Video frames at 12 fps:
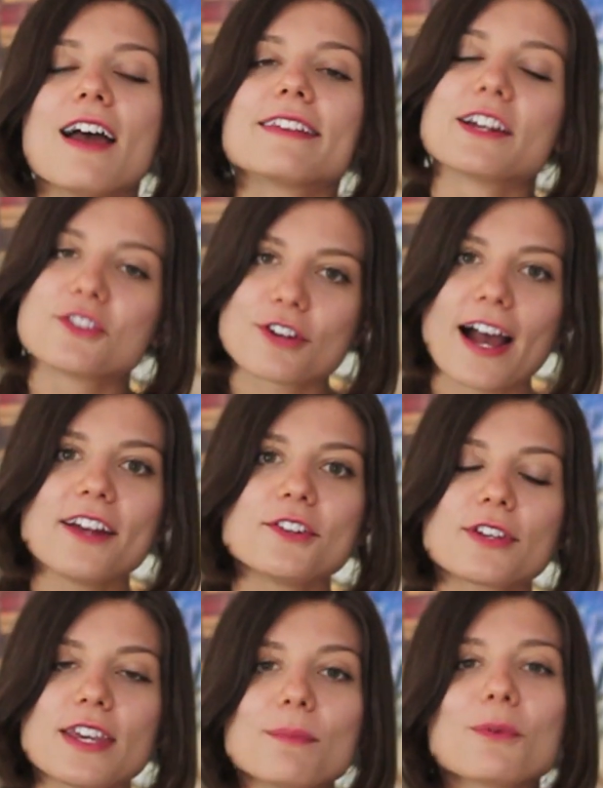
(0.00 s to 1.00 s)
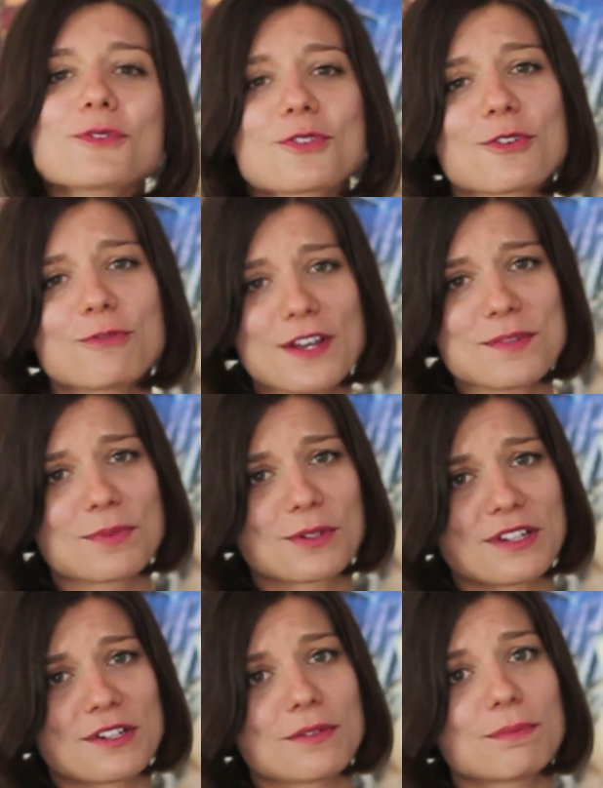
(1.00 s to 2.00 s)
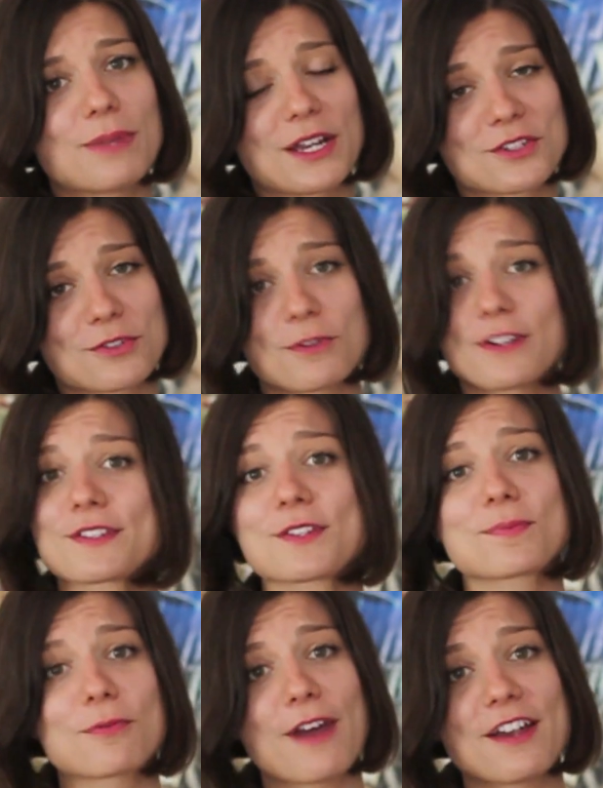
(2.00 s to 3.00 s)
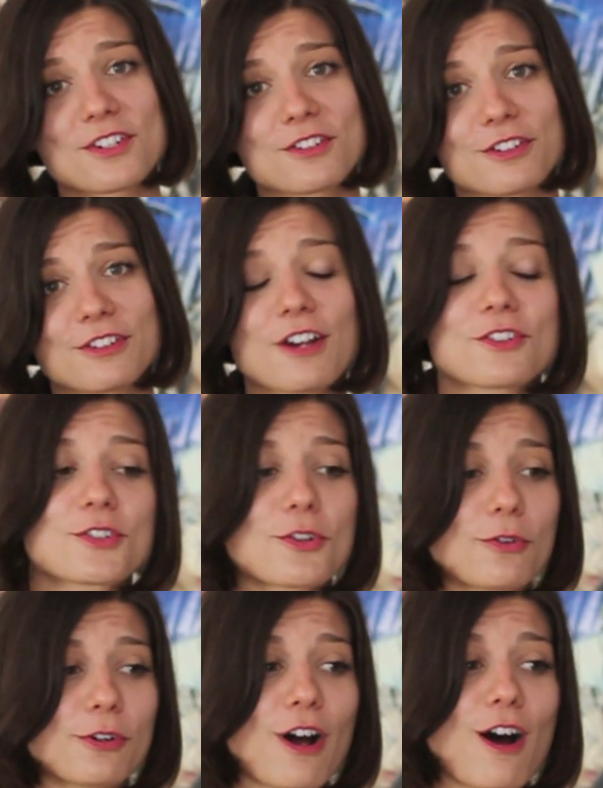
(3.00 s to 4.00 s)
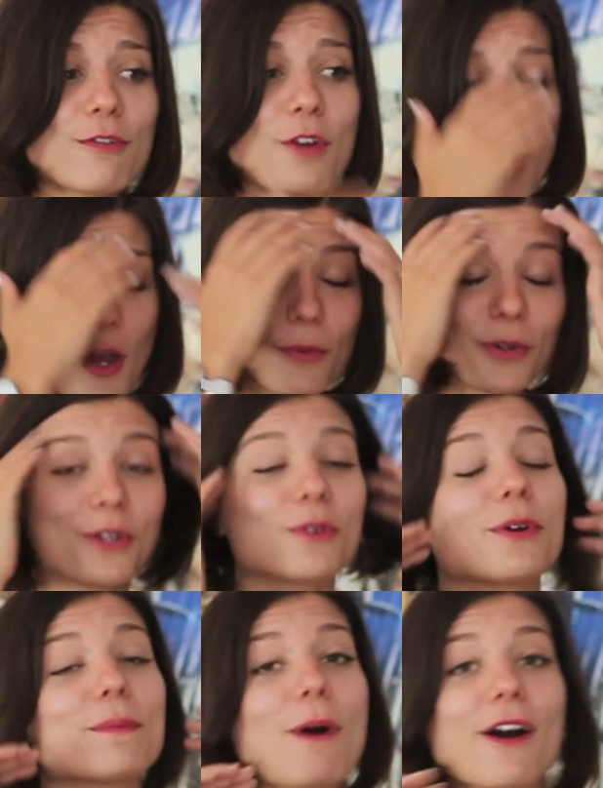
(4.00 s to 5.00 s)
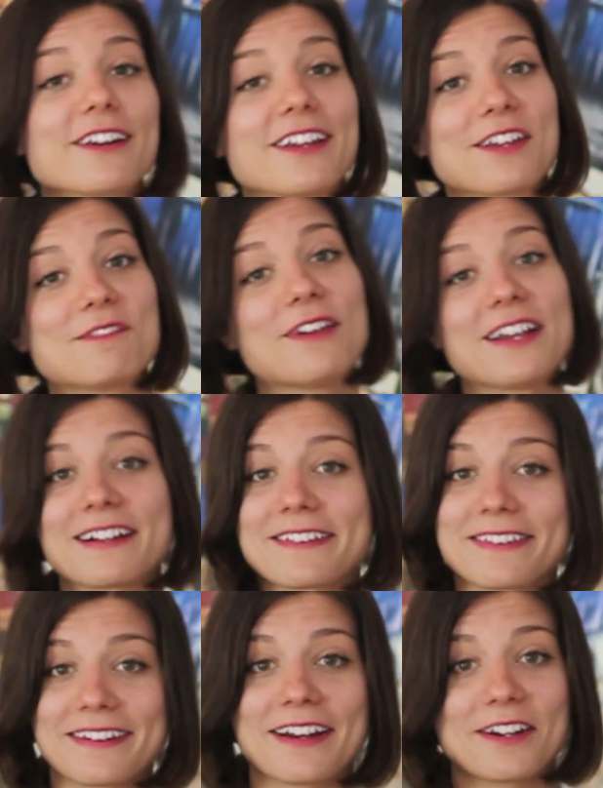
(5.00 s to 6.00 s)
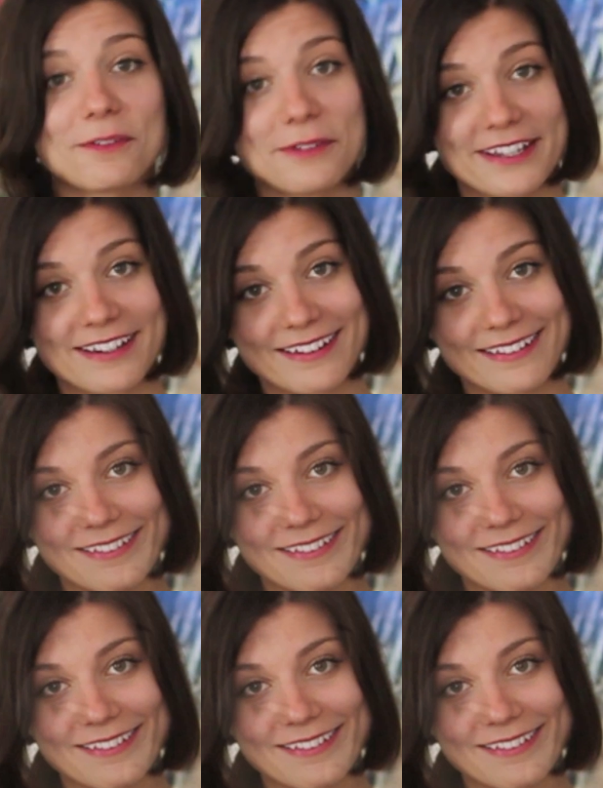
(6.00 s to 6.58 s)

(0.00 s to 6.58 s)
then try to keep also your Facebook picture, for instance, professional, not show it off when you were partying in Vegas that other weekend.